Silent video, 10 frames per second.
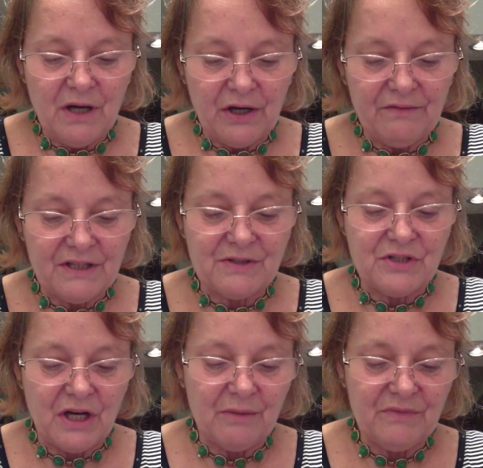or this
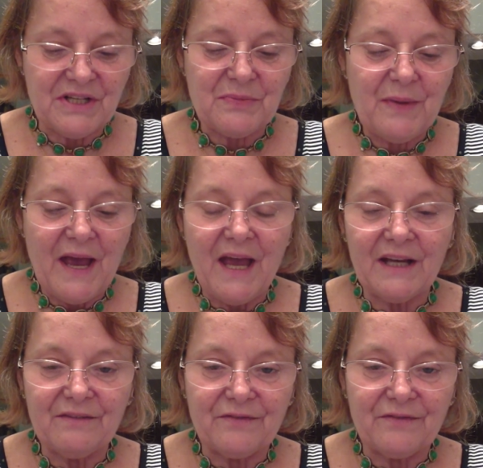job, this bag